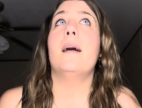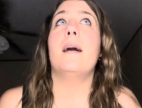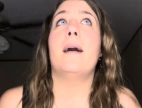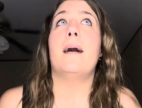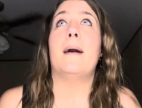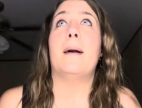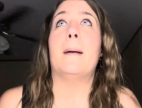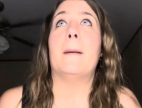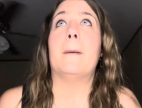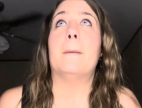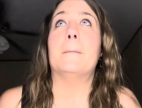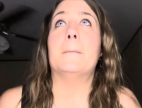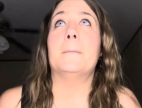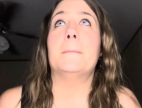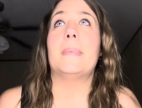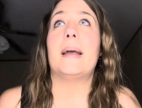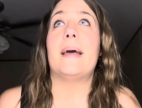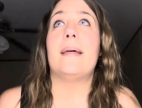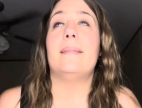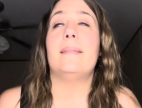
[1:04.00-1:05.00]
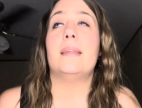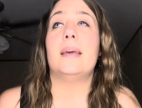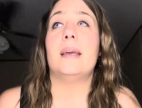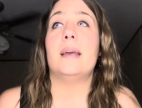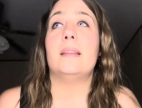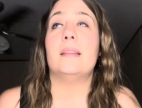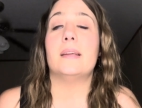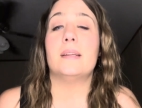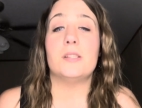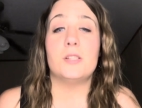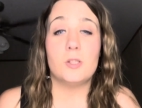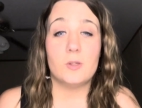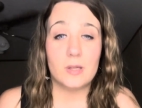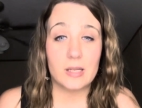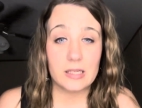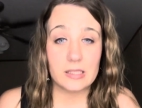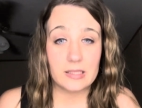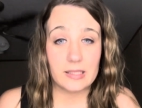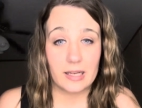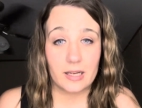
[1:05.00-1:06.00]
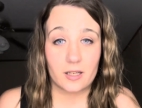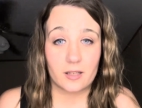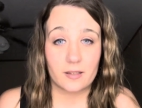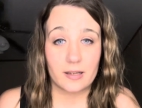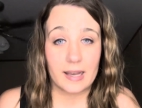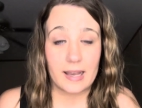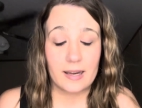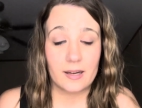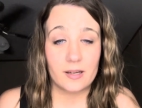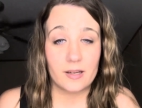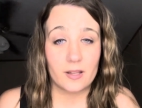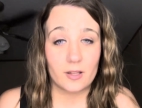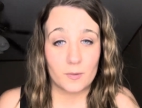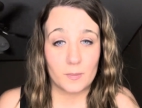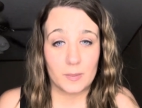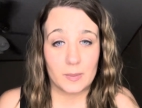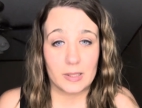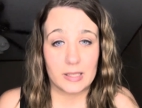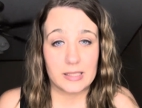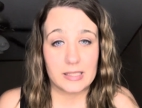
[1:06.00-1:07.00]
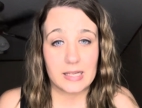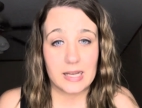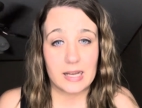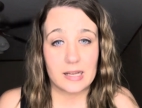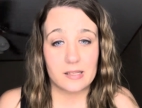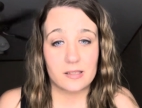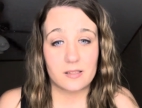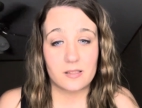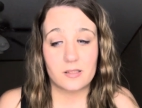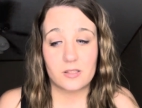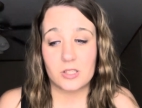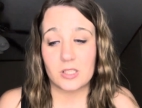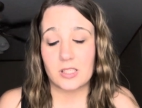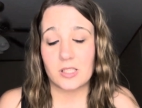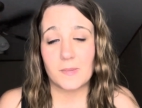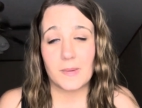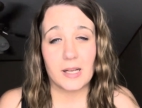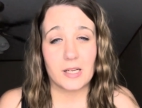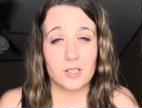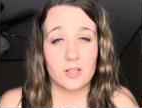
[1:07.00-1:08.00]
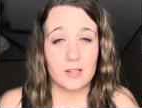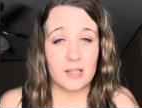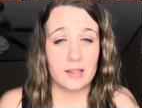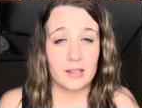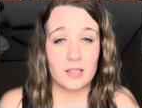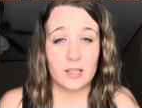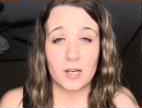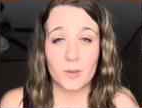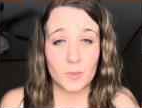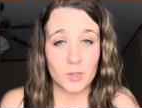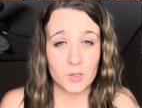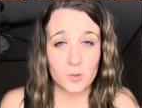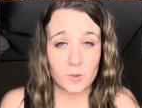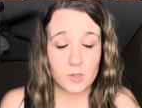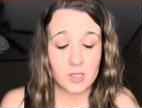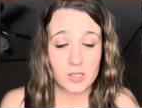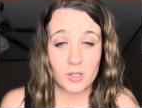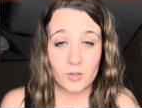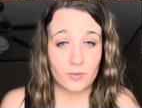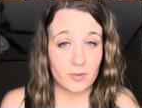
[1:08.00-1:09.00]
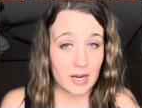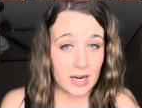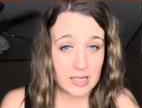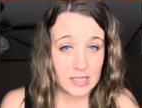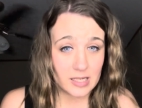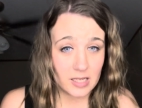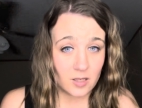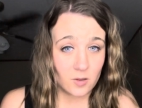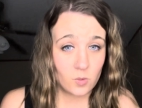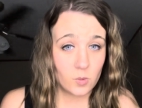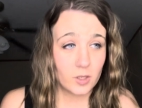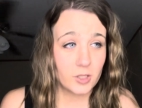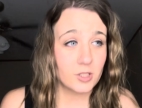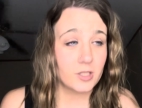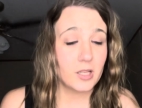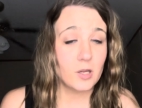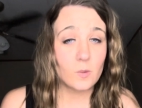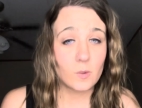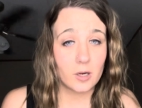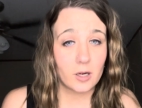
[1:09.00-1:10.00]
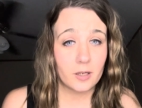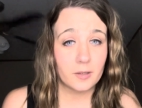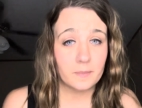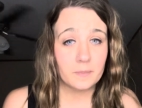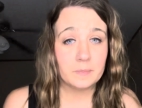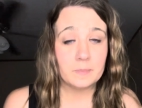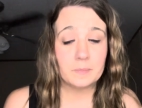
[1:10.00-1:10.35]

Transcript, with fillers: Um, and then, then two days later, I had another blood test just to make sure that the numbers were still rising, which they were.